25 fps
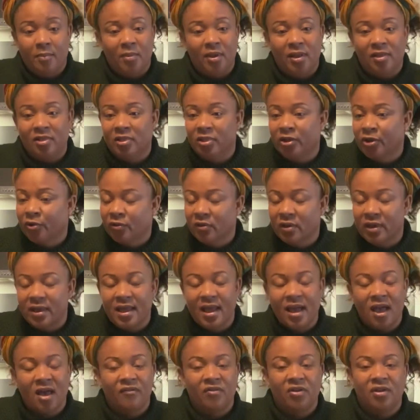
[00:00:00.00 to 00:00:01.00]

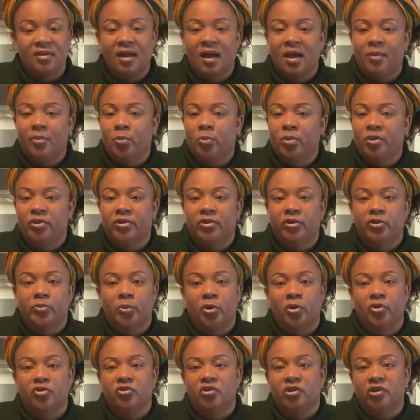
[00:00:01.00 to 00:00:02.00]
Literally every time I went to the
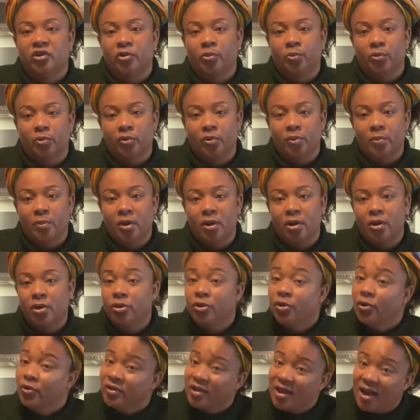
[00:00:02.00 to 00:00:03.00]
emergency room,
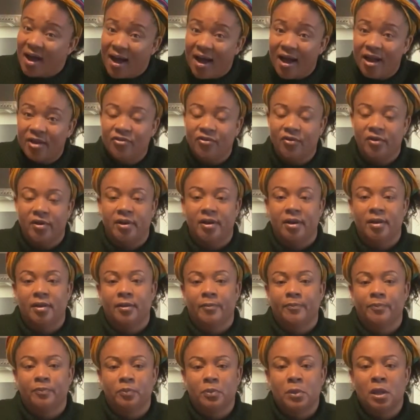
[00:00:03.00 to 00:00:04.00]
you're dehydrated.
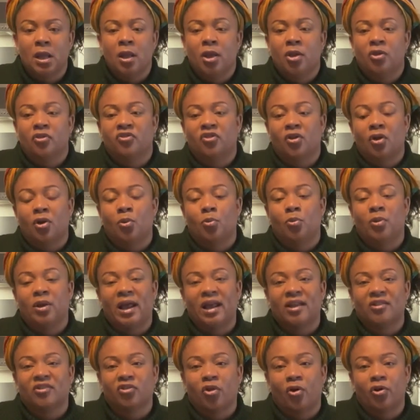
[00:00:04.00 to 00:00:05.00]
So when
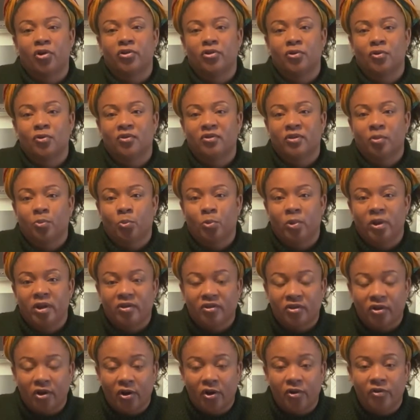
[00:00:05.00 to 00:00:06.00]
I started doing some
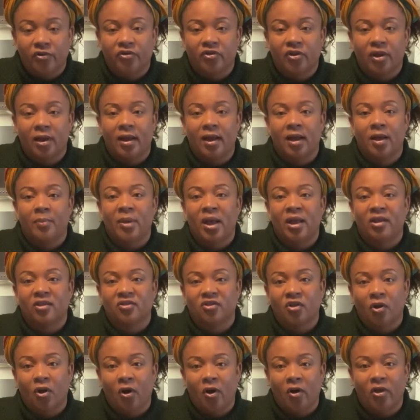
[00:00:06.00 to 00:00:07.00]
research, I
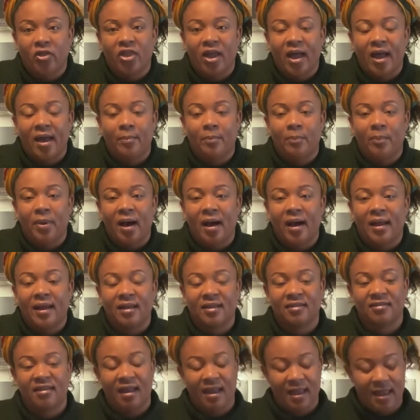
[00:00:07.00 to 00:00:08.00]
saw that by
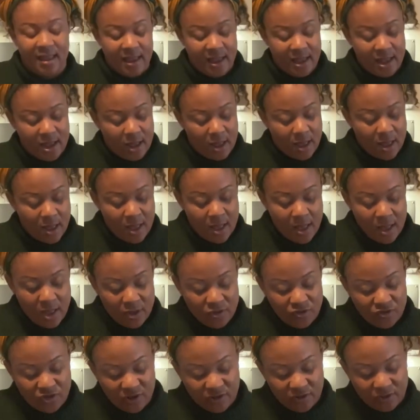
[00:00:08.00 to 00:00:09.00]
taking
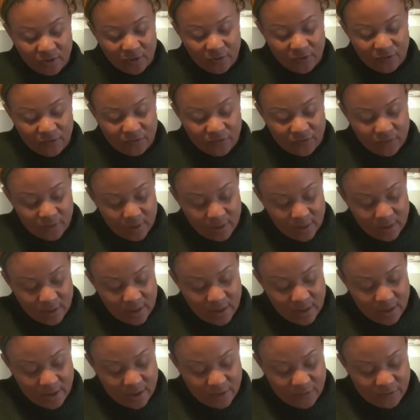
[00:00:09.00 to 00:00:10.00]
just
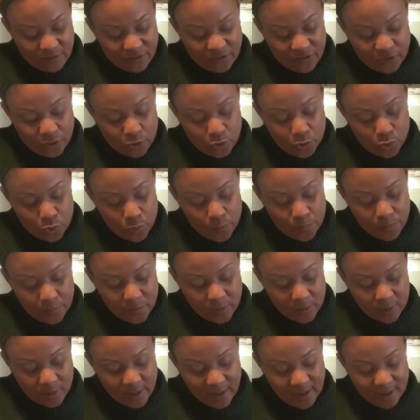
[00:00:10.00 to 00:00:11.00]
a few,
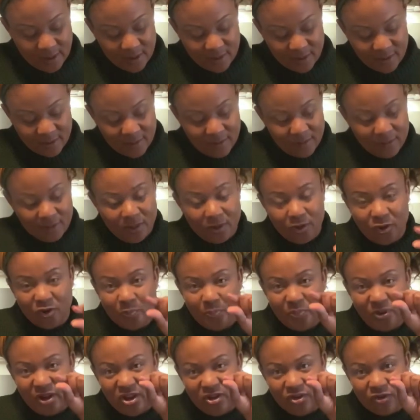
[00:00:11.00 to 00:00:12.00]
like a little
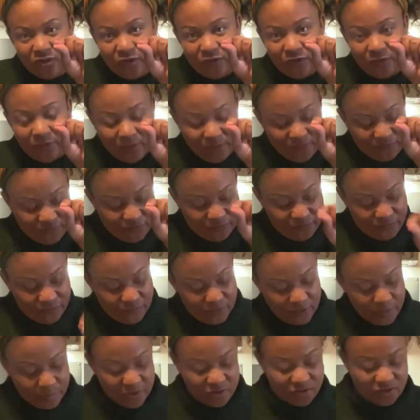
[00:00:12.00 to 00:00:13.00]
pinch,
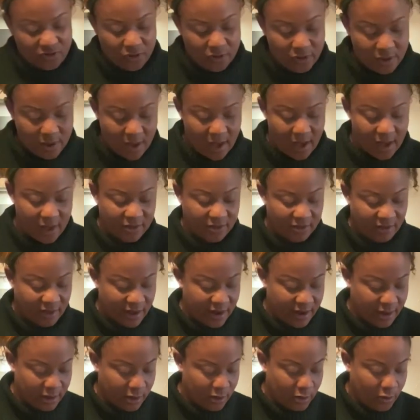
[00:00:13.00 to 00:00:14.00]
let me show you guys,
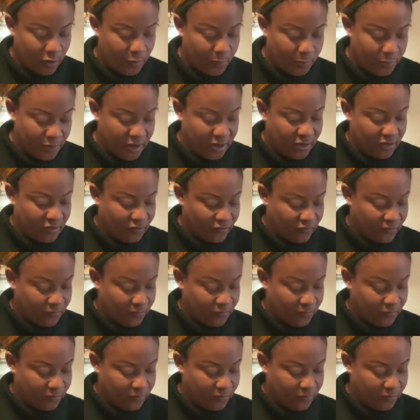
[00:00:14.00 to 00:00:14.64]
taking a little pinch